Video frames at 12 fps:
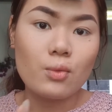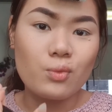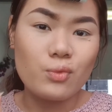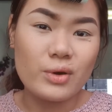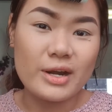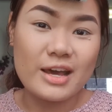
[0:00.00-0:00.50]

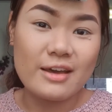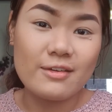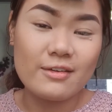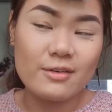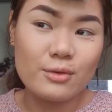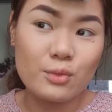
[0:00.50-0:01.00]
when I
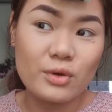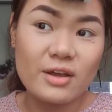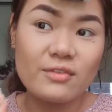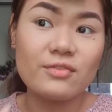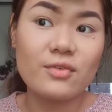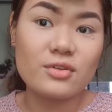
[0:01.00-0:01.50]

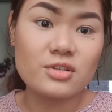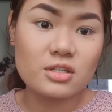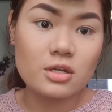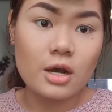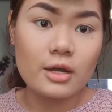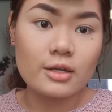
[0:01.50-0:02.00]
first
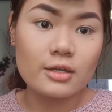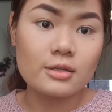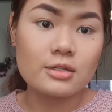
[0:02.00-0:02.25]
started,